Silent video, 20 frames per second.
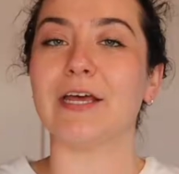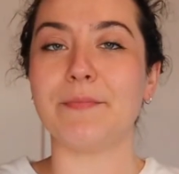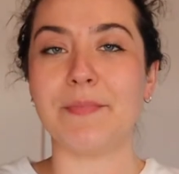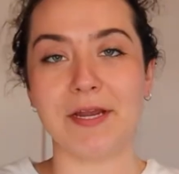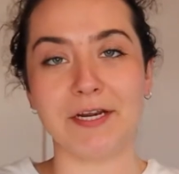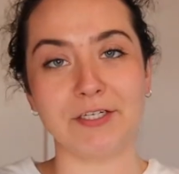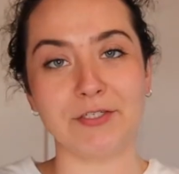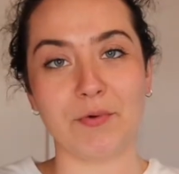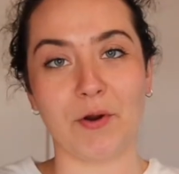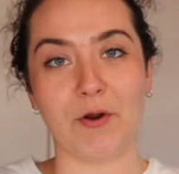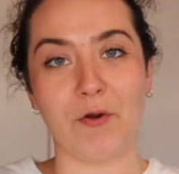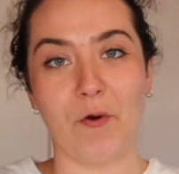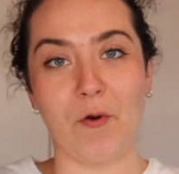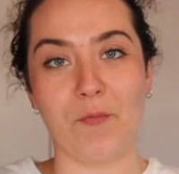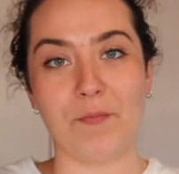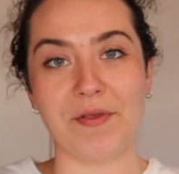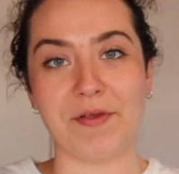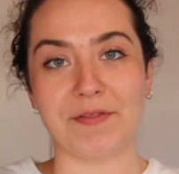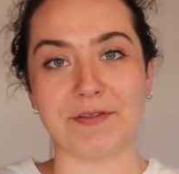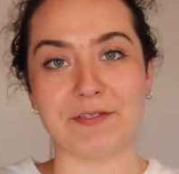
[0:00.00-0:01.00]
Compared to our
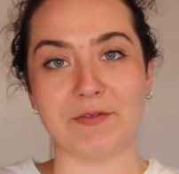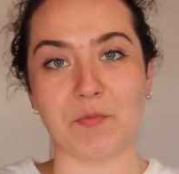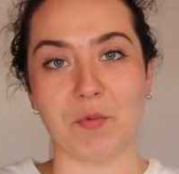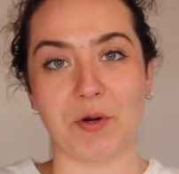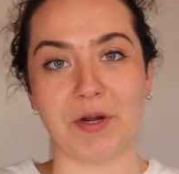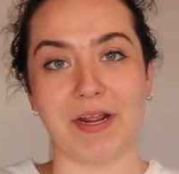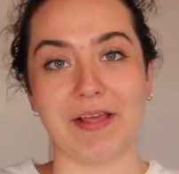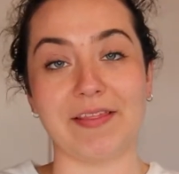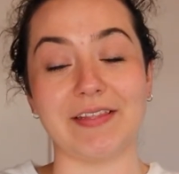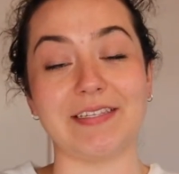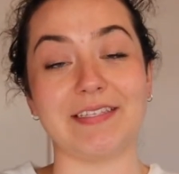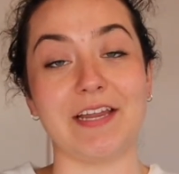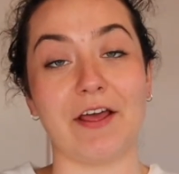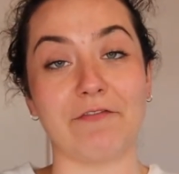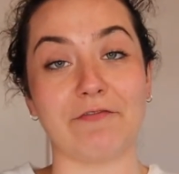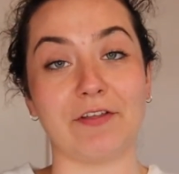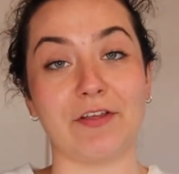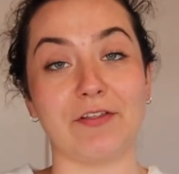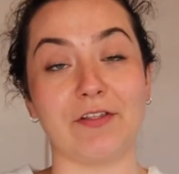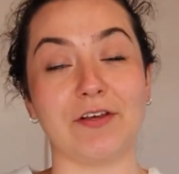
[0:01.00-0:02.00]
oatmeal this morning, this
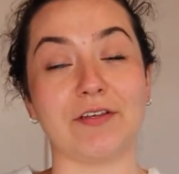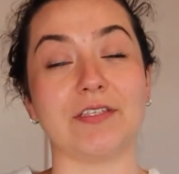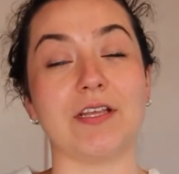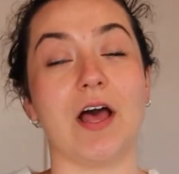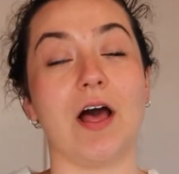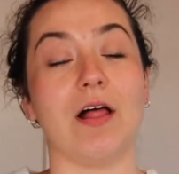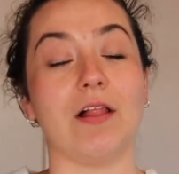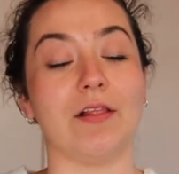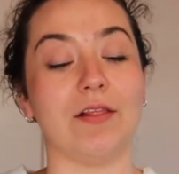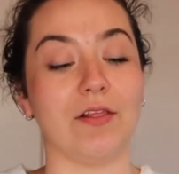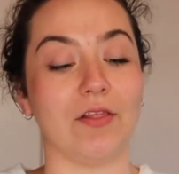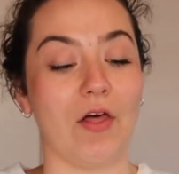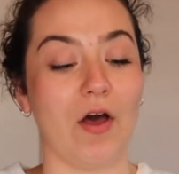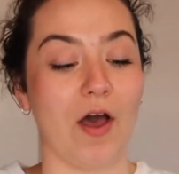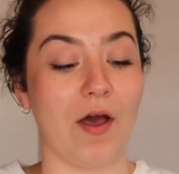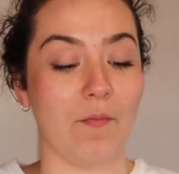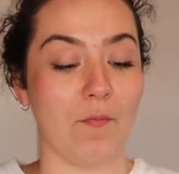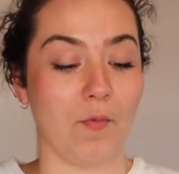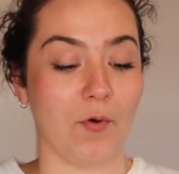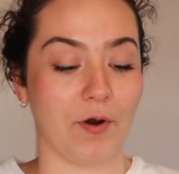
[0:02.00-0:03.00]
definitely looks a
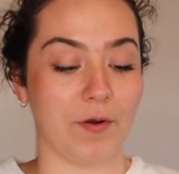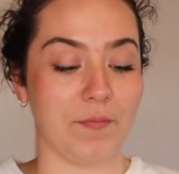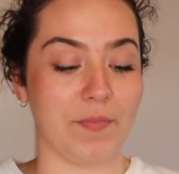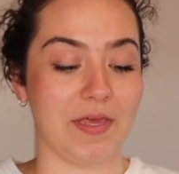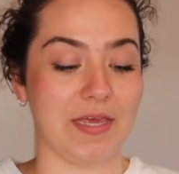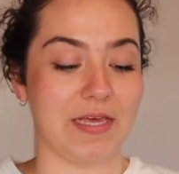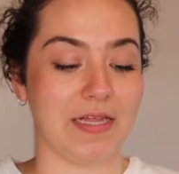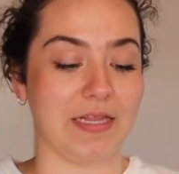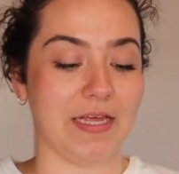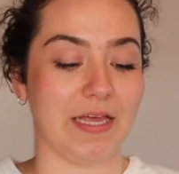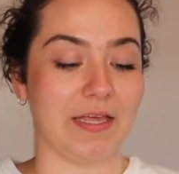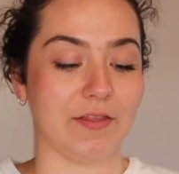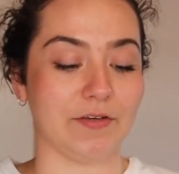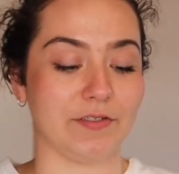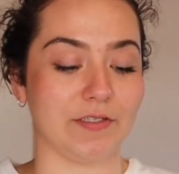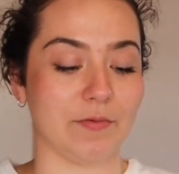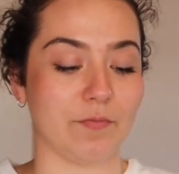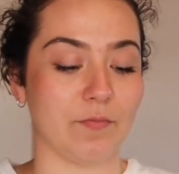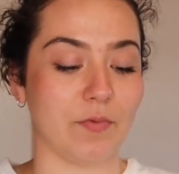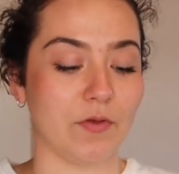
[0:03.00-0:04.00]
lot more appealing.
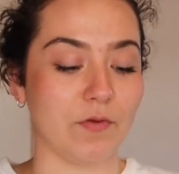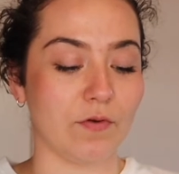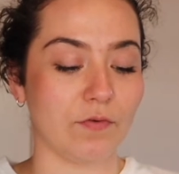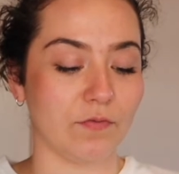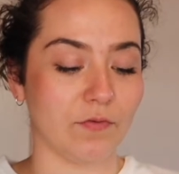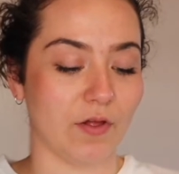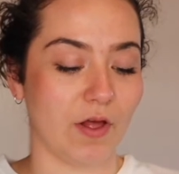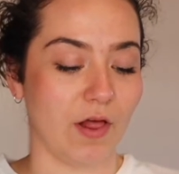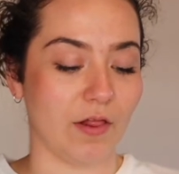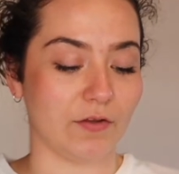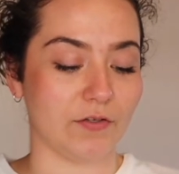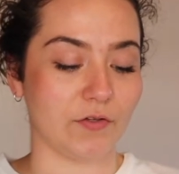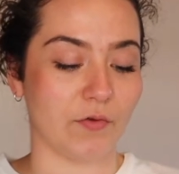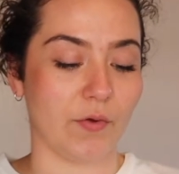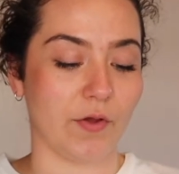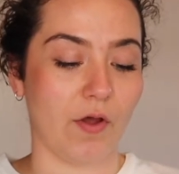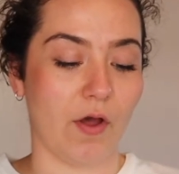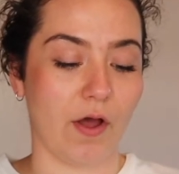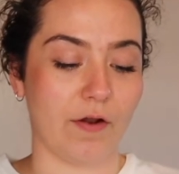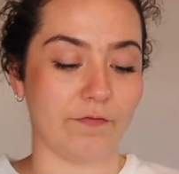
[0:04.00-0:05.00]
There's some beautiful colors
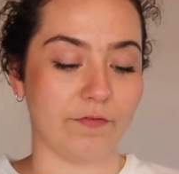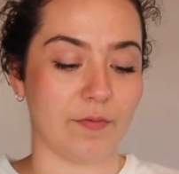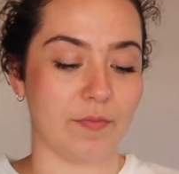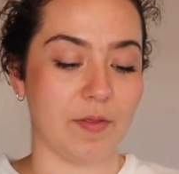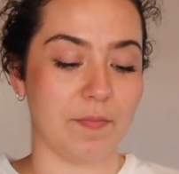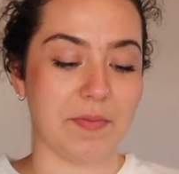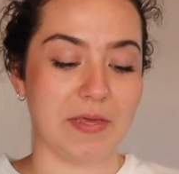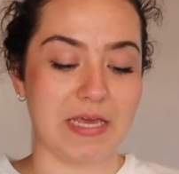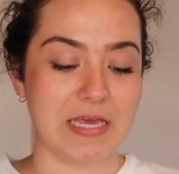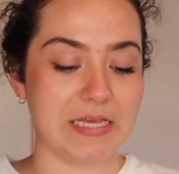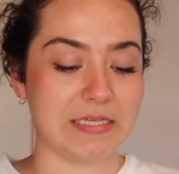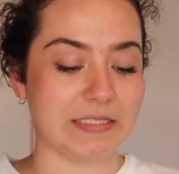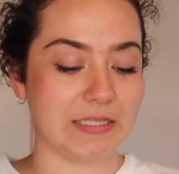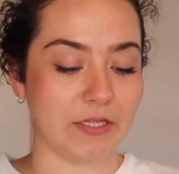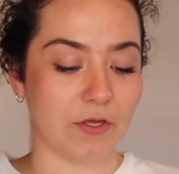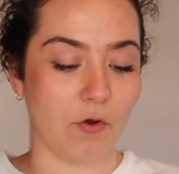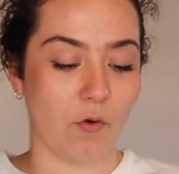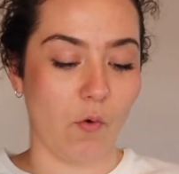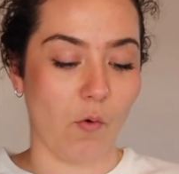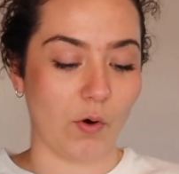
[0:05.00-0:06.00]
going on from the peas and
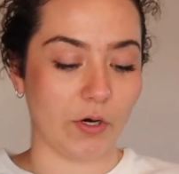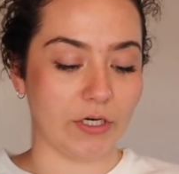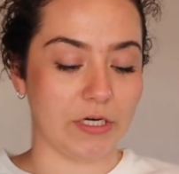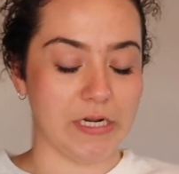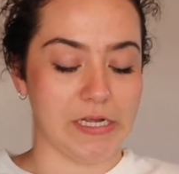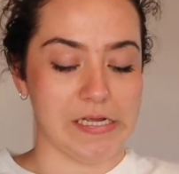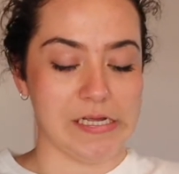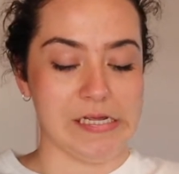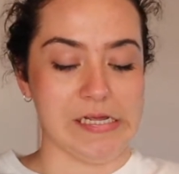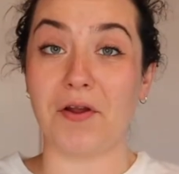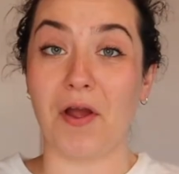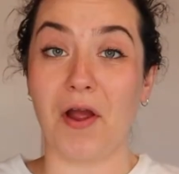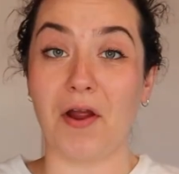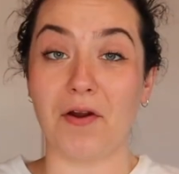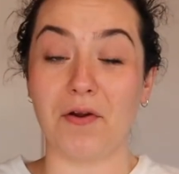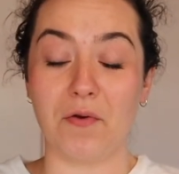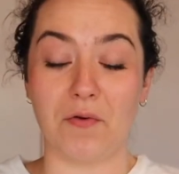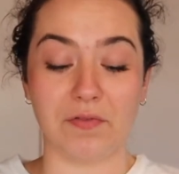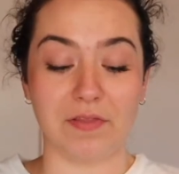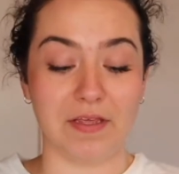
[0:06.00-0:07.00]
the corn. There
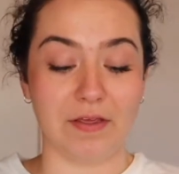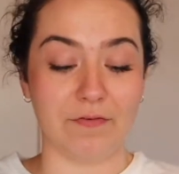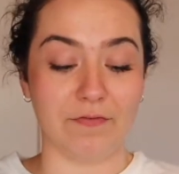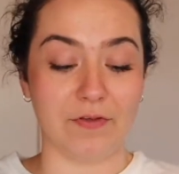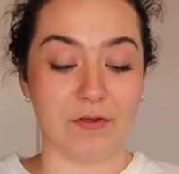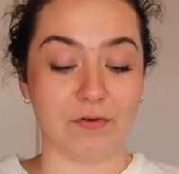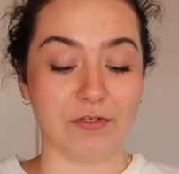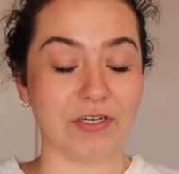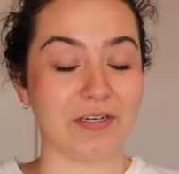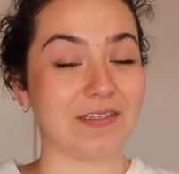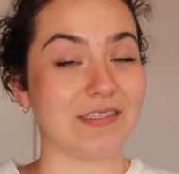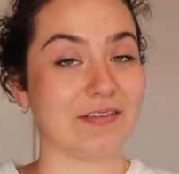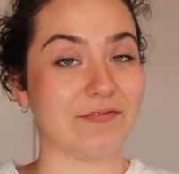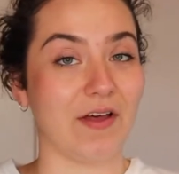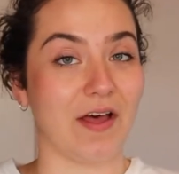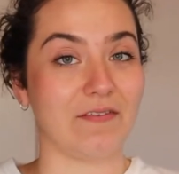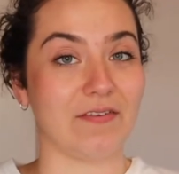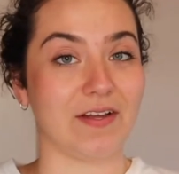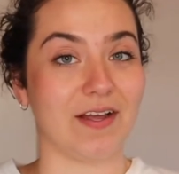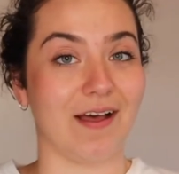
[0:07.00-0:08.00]
are only a few chunks of
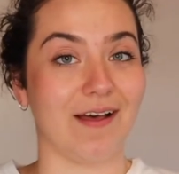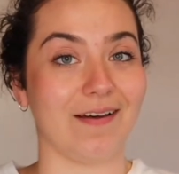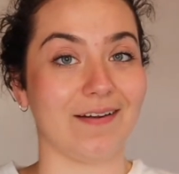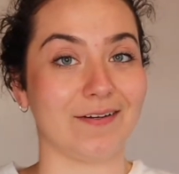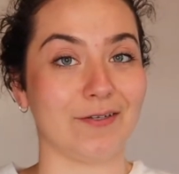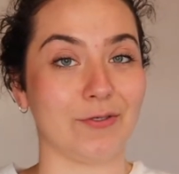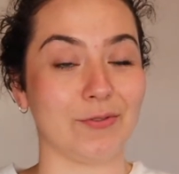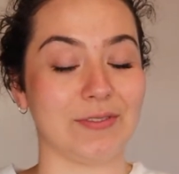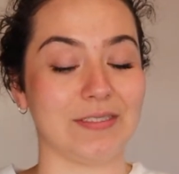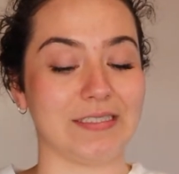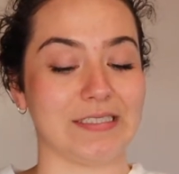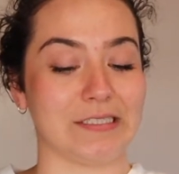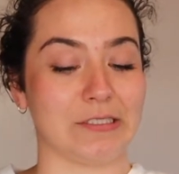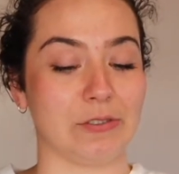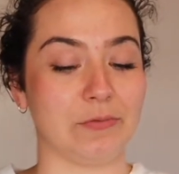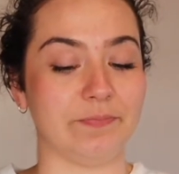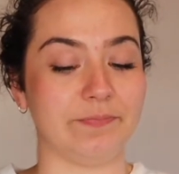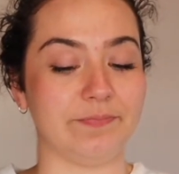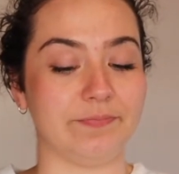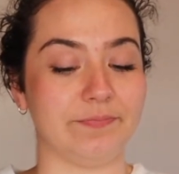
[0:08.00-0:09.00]
avocado,
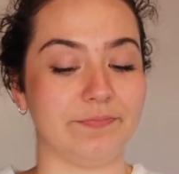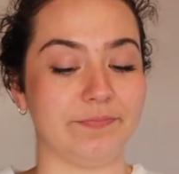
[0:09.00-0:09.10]
so